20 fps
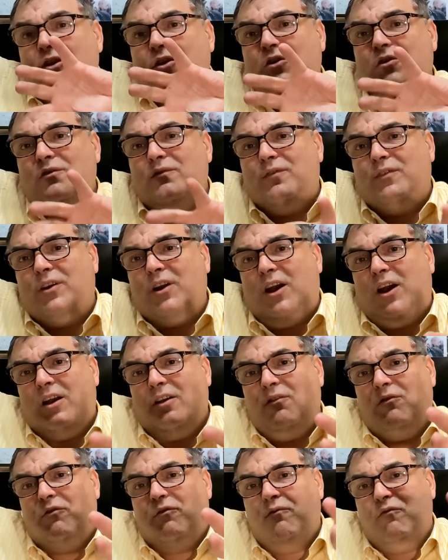You've
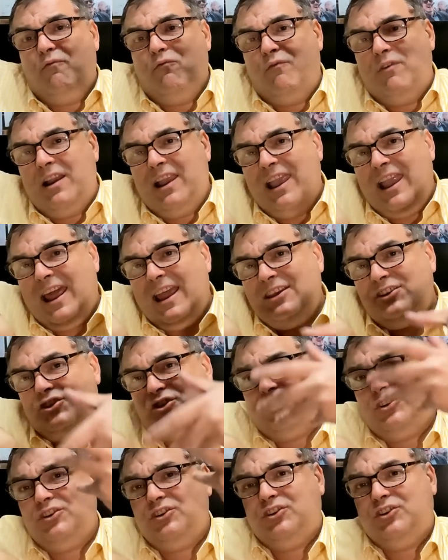got
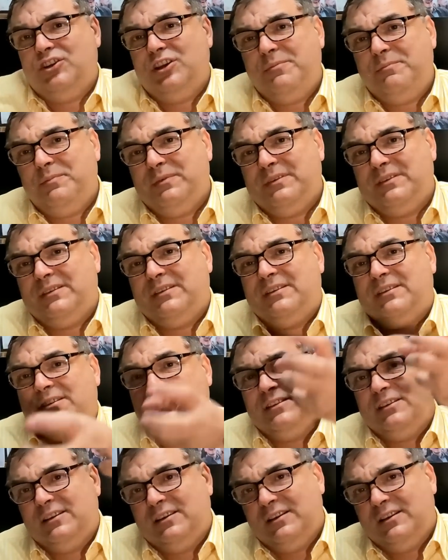relationships.